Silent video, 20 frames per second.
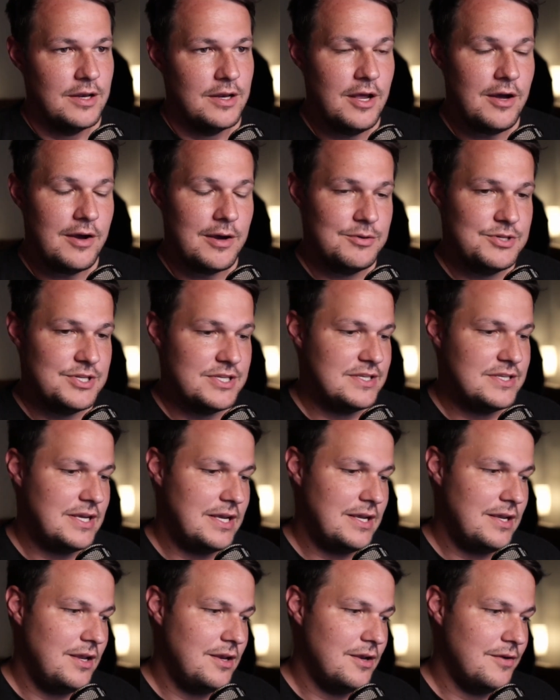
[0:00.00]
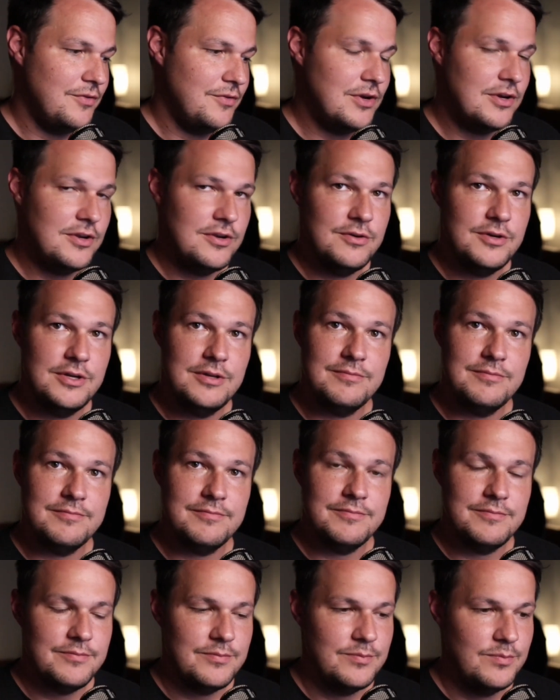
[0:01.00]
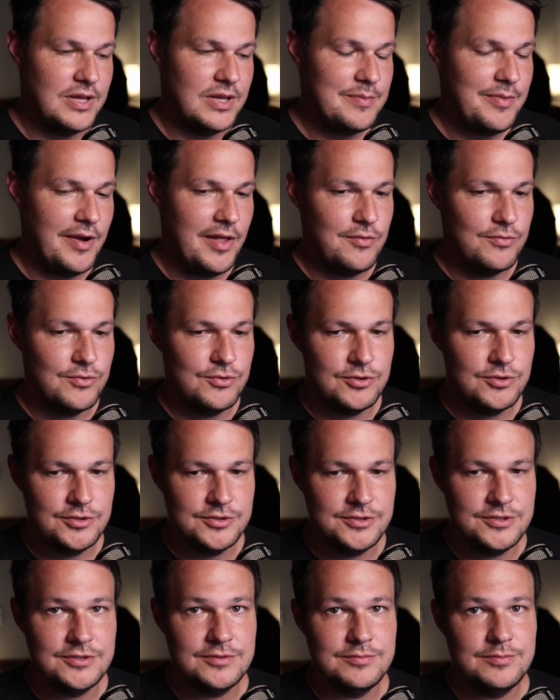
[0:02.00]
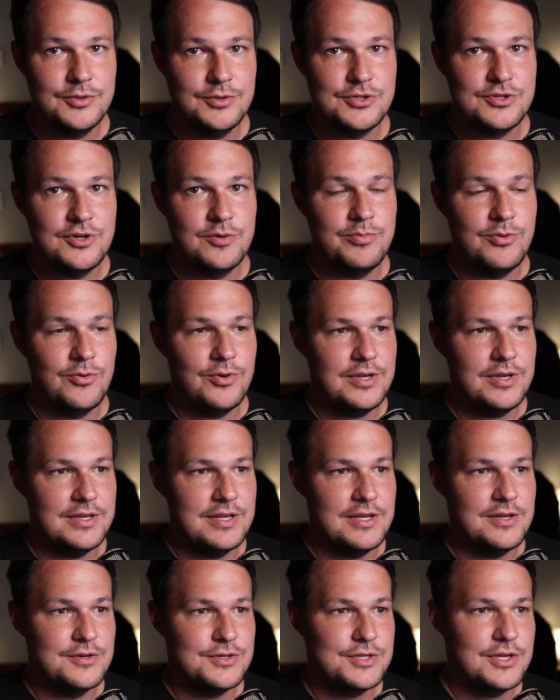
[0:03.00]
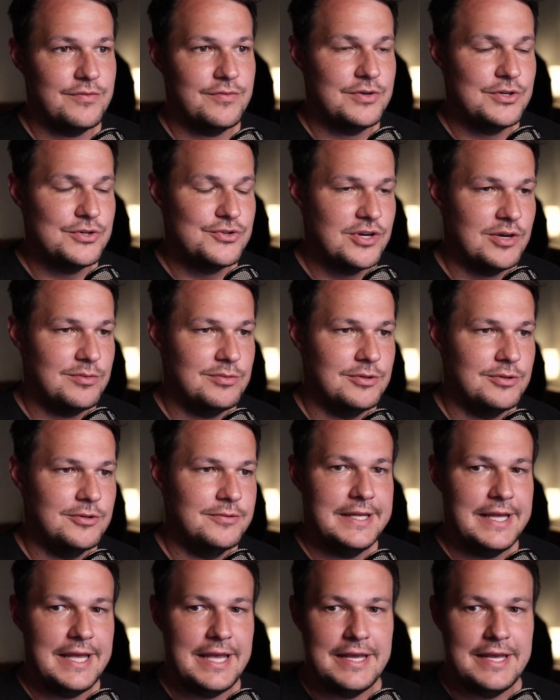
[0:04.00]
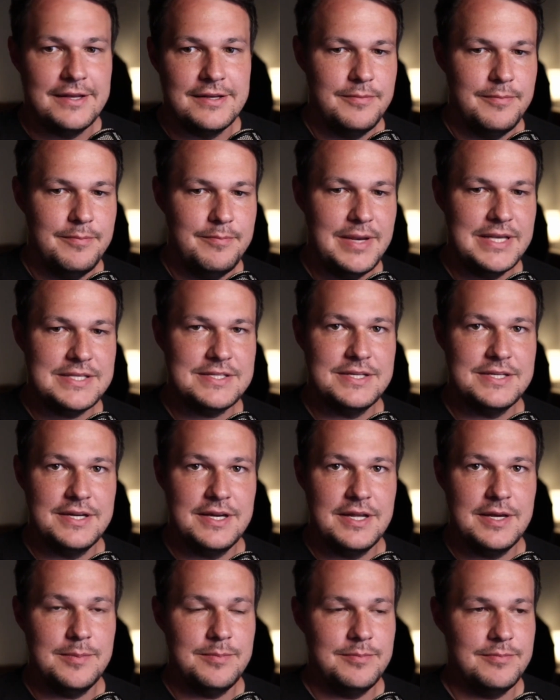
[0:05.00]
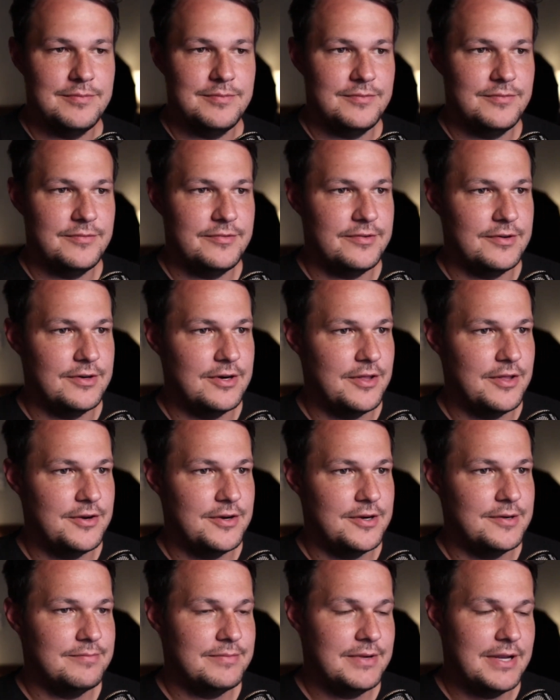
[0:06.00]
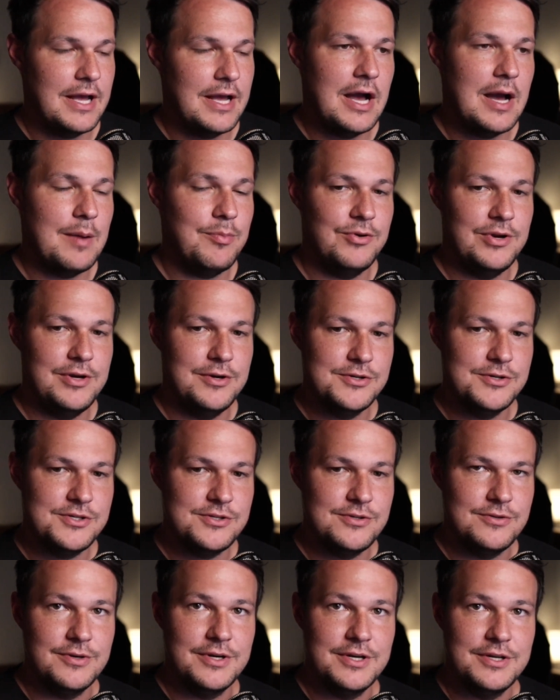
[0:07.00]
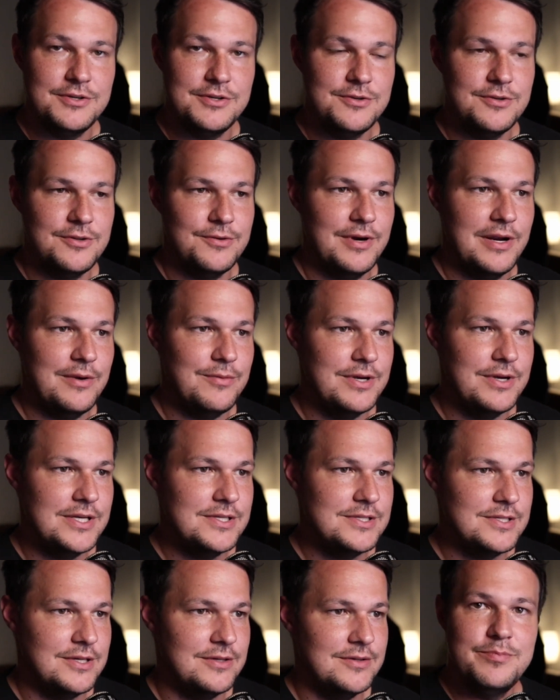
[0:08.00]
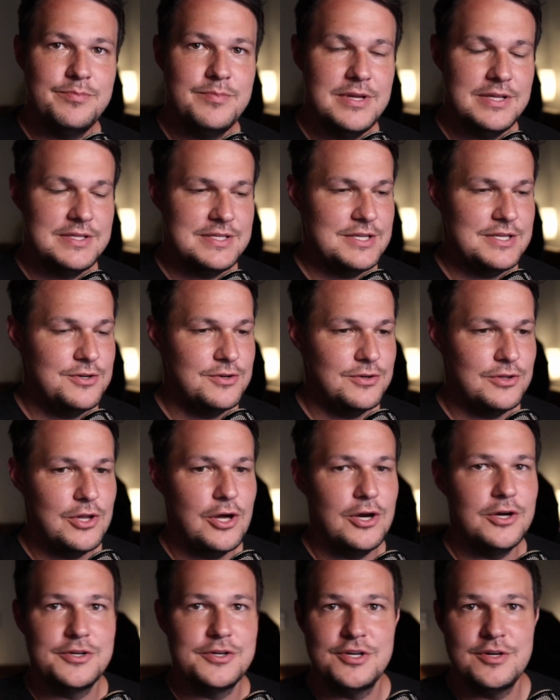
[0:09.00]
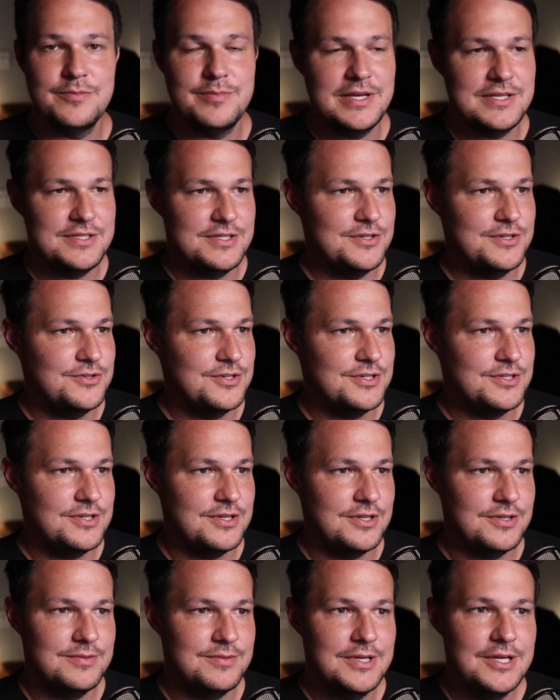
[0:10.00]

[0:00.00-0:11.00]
No, I would just say, you know, if you're going to do it, play by the rules. There's no point in getting yourself into trouble and messing it up for other operators who are going to do it the right way. So it's in your long term best interest to